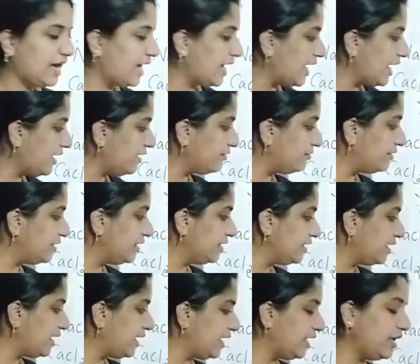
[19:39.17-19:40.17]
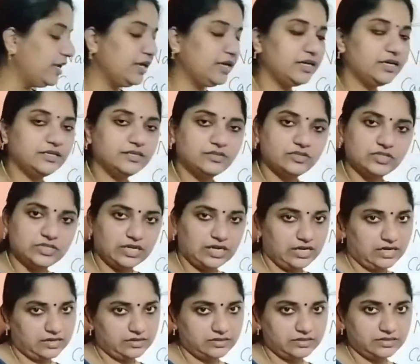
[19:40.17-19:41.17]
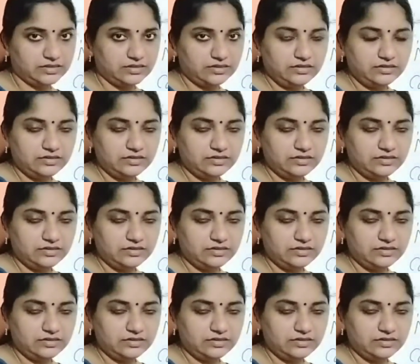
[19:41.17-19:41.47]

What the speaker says: having a charge.